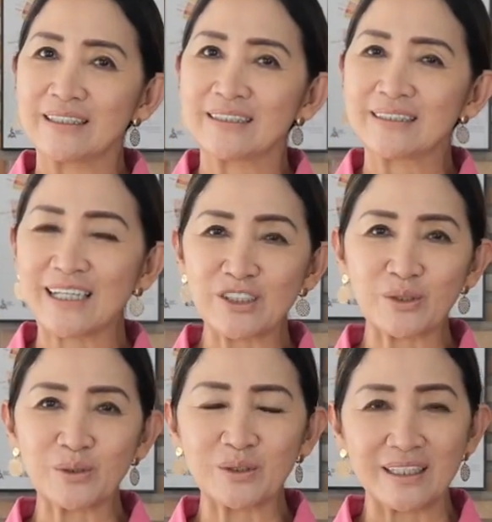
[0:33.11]
Stay
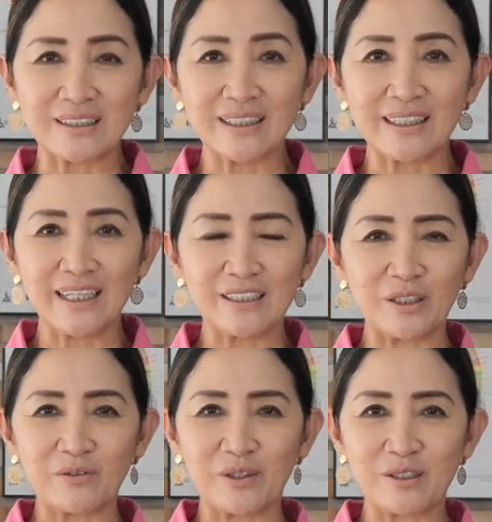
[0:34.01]
tuned until the end
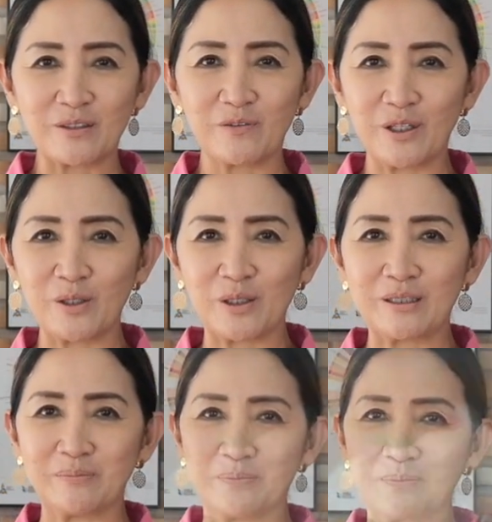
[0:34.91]
of this video
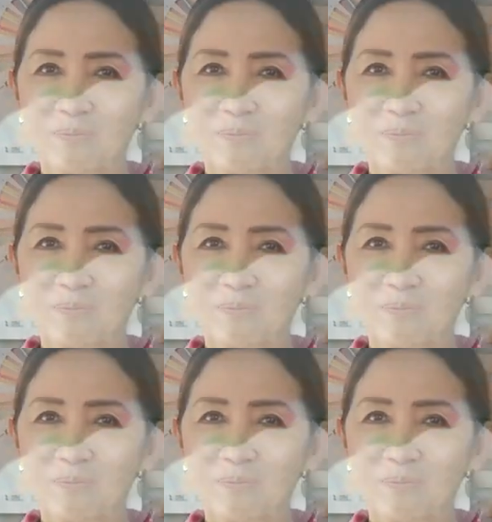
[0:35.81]
clip.